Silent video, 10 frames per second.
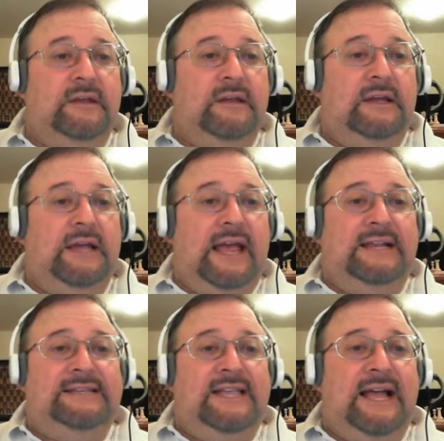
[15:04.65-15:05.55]
And
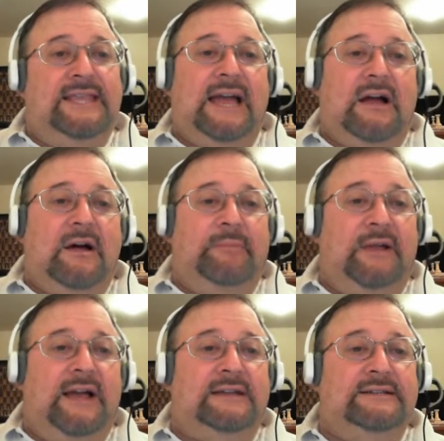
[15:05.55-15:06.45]
it's not that
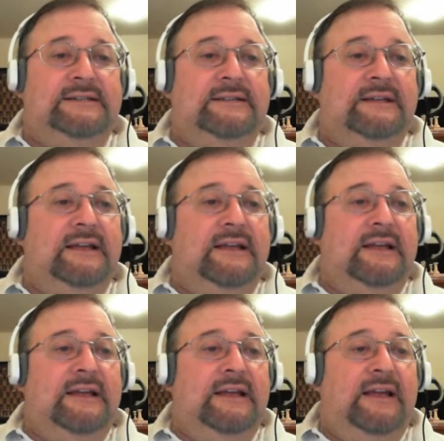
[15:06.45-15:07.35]
complex.
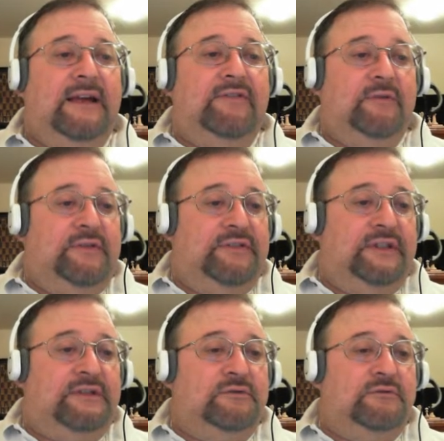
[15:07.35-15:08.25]
Everyone
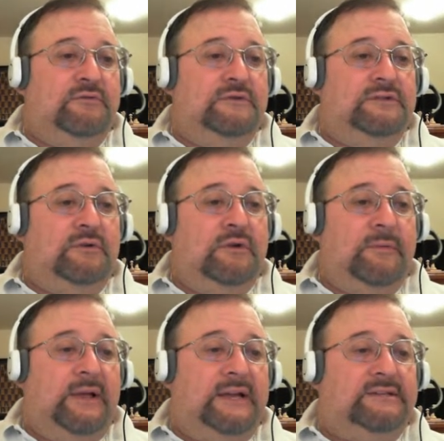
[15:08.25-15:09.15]
says, "Oh, it's so
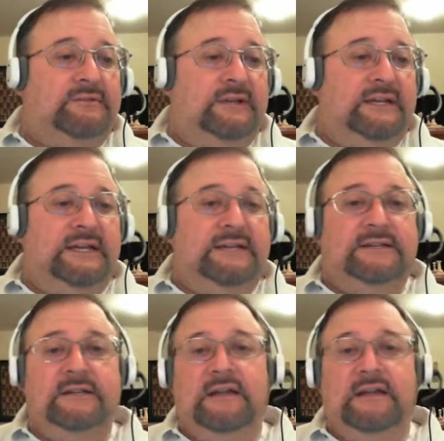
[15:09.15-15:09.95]
complex." It really isn't.